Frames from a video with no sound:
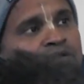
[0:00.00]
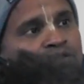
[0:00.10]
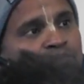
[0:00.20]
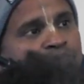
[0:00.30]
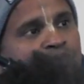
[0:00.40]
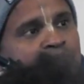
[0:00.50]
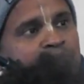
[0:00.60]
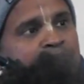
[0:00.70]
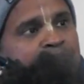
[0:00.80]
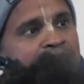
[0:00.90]
you food
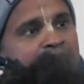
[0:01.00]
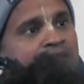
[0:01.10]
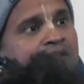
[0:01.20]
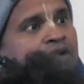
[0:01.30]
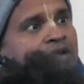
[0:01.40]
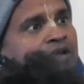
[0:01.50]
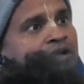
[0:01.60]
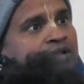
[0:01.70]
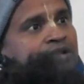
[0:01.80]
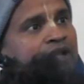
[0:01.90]
prepared,
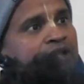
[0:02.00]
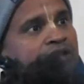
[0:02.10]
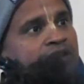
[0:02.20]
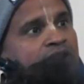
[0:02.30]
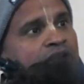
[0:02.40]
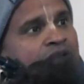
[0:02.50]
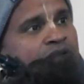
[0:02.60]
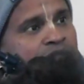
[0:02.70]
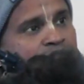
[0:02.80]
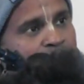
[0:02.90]
then
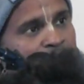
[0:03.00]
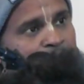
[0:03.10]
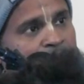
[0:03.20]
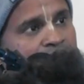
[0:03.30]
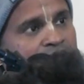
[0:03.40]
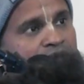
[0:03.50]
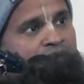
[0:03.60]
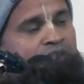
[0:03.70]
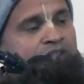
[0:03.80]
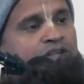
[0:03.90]
proper
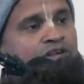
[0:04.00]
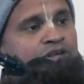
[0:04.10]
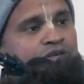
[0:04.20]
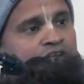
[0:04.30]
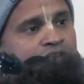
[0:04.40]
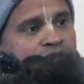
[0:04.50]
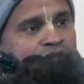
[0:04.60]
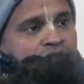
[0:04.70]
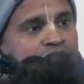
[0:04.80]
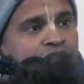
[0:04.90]
Krishna
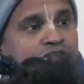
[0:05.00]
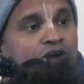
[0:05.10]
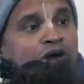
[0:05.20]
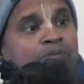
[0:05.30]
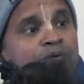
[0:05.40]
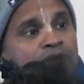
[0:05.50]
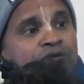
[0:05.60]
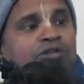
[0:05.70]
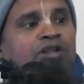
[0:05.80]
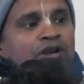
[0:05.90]
consciousness
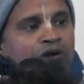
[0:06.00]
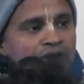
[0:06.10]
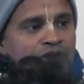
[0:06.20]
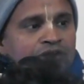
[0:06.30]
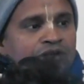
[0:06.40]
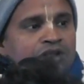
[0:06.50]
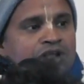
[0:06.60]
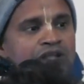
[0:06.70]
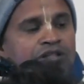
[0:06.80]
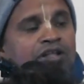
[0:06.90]
offered to the Lord,
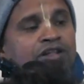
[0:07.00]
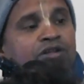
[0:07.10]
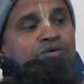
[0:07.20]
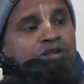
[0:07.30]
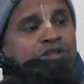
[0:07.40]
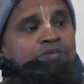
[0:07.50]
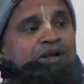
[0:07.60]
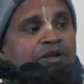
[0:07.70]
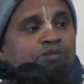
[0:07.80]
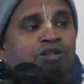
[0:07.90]
then
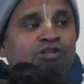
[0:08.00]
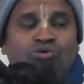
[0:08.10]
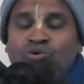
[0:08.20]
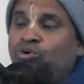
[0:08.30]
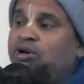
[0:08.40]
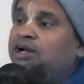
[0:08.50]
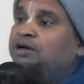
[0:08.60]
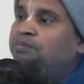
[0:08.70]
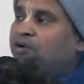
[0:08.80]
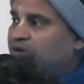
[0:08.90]
nourishment of the soul
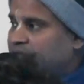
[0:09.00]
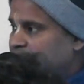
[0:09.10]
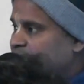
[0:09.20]
and body.